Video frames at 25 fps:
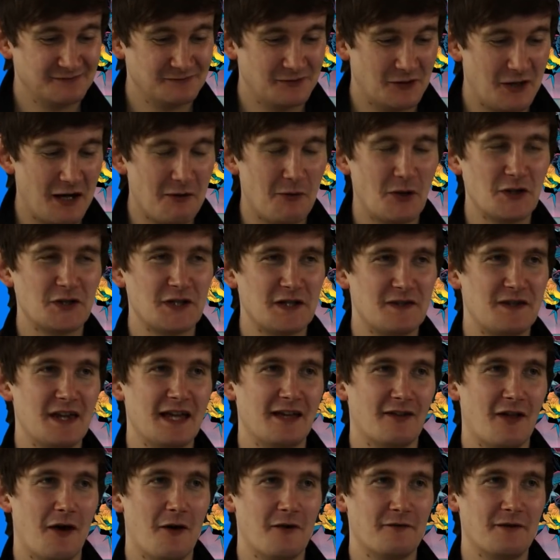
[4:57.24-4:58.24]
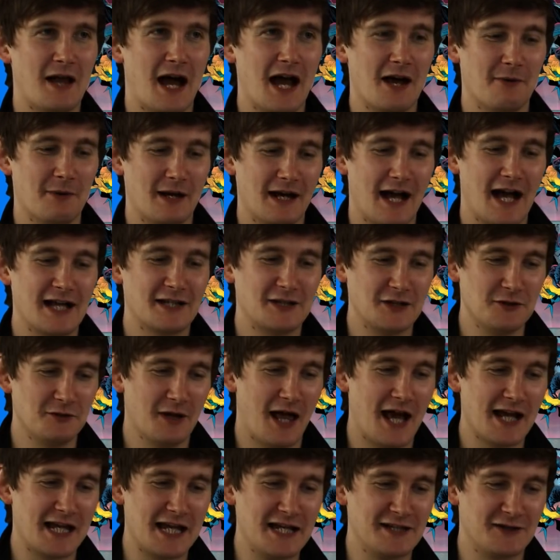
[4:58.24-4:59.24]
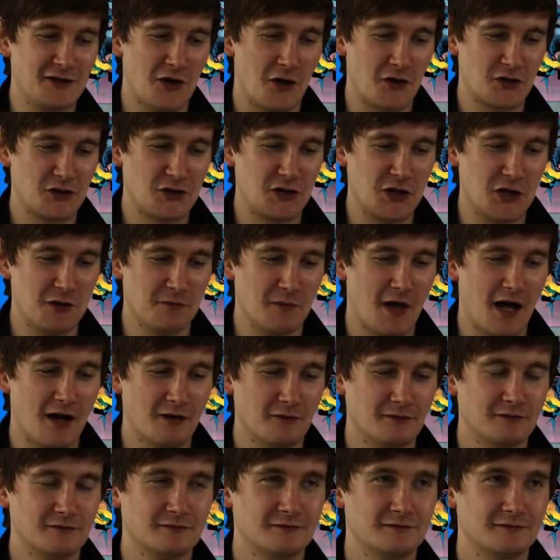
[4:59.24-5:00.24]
But what do you think, though, of Nightwing? I do like his costume, though.